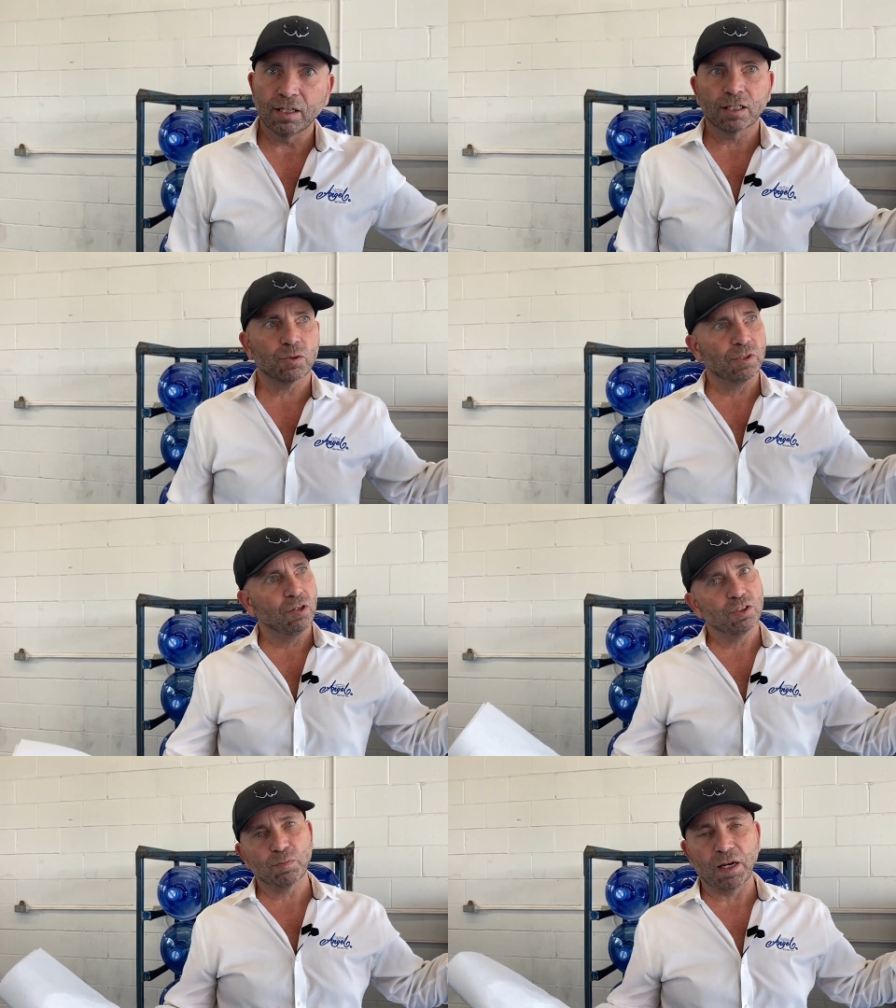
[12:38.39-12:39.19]
because we know
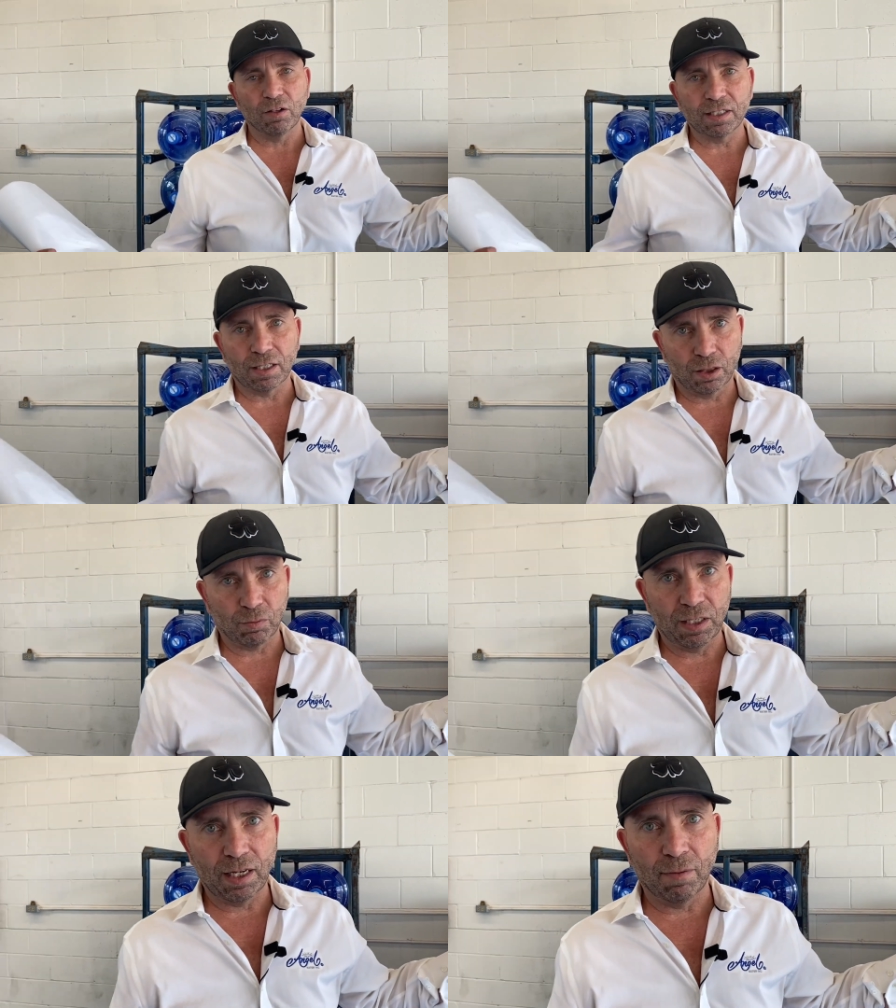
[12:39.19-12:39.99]
just by looking at
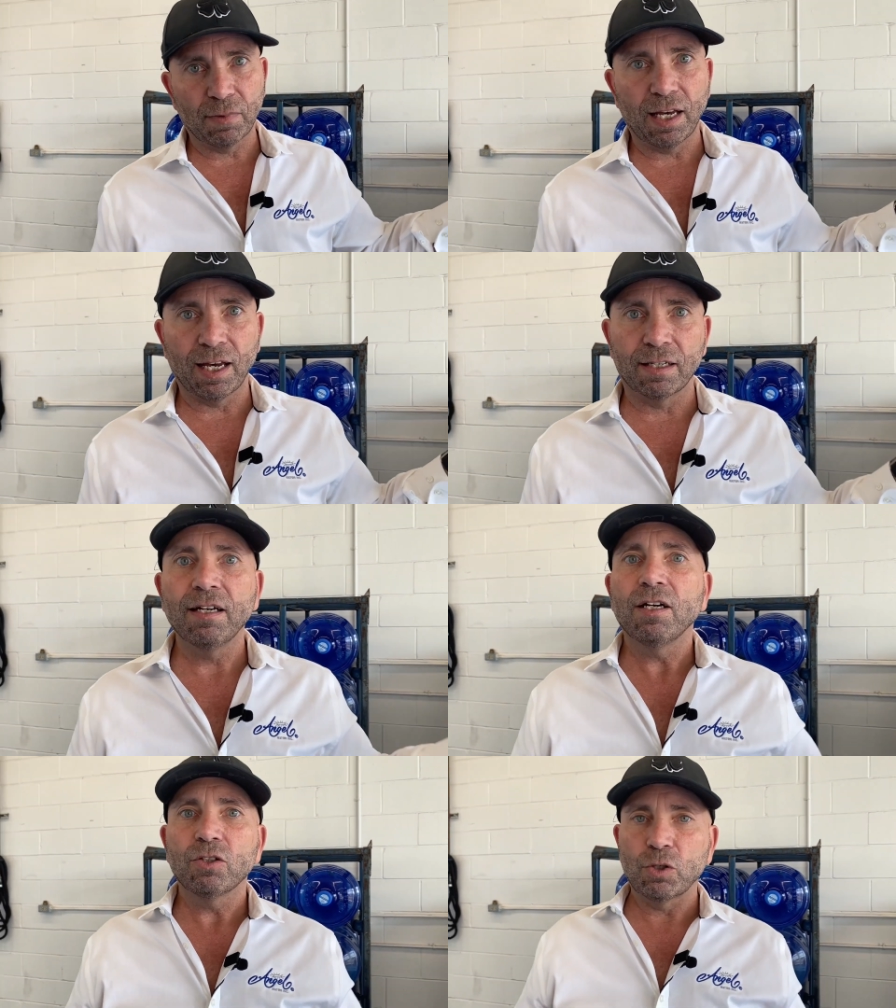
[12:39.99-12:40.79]
three M and
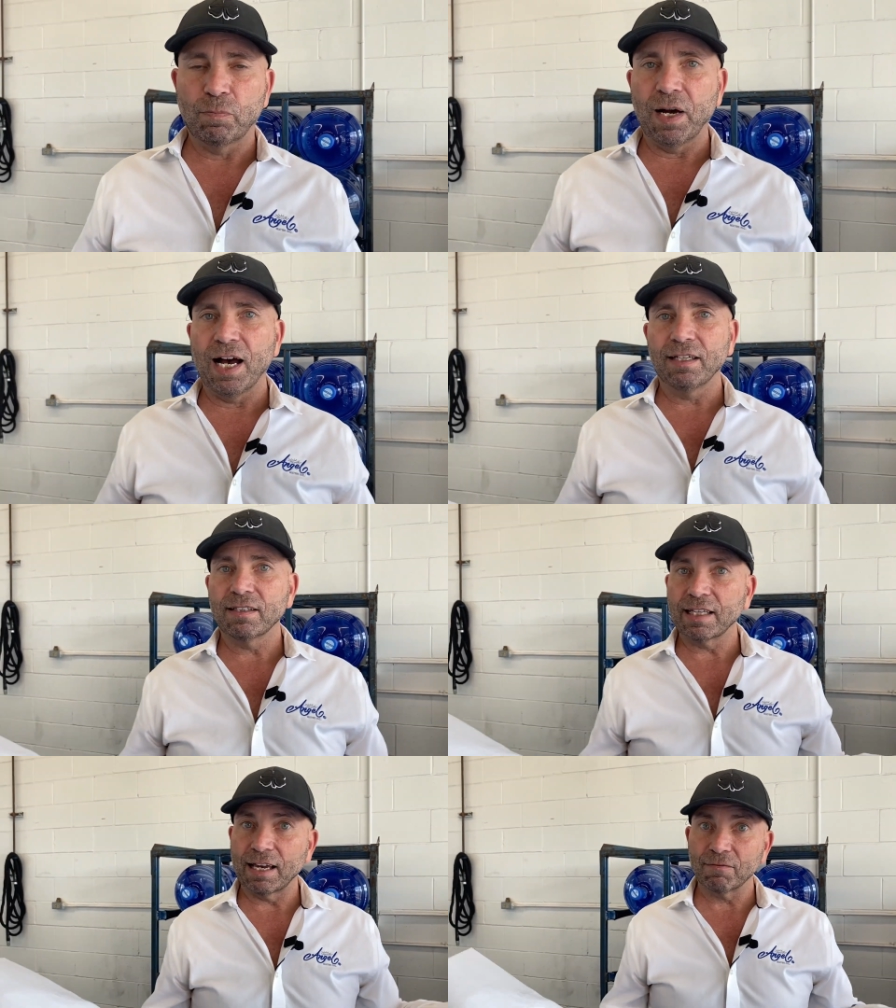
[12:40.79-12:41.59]
DuPont
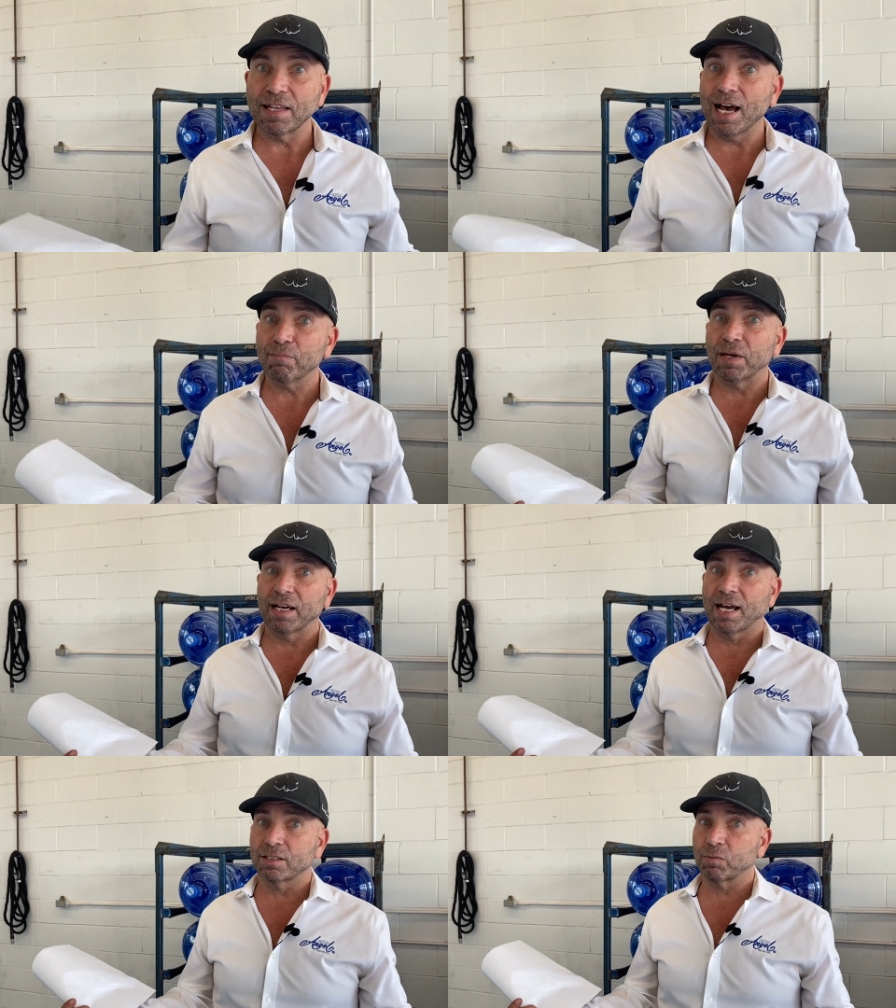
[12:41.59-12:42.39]
that they have not been
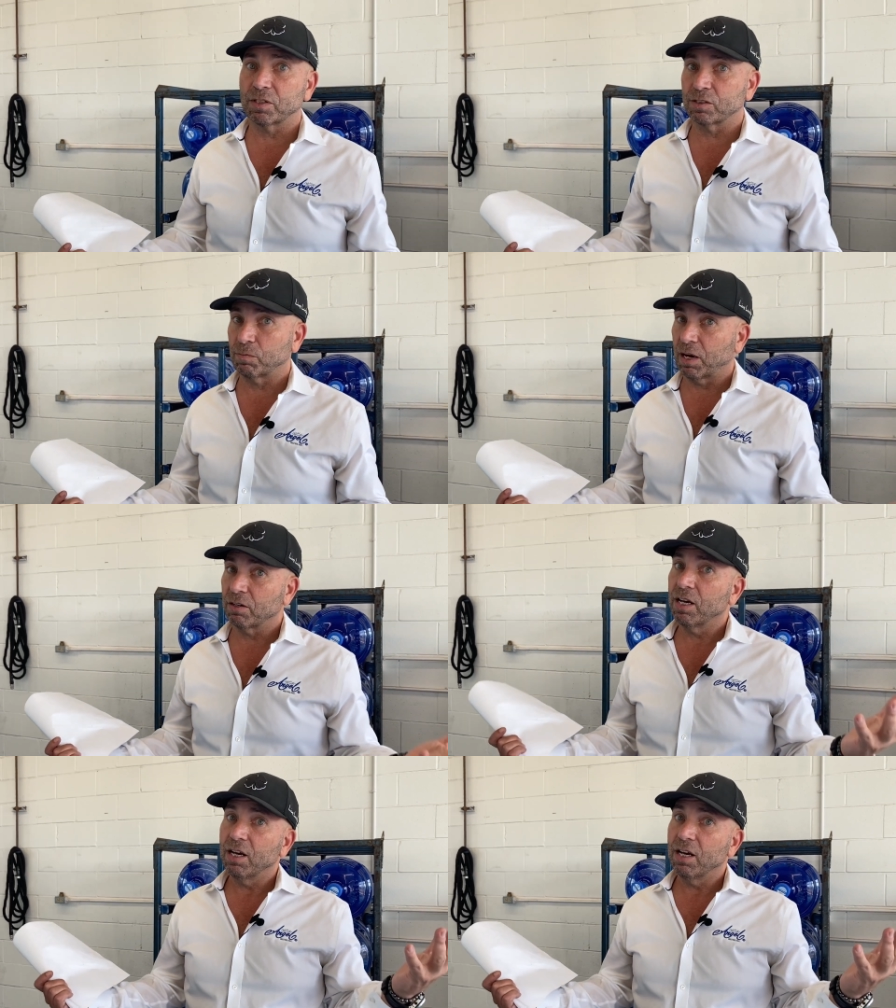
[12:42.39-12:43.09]
honest with us about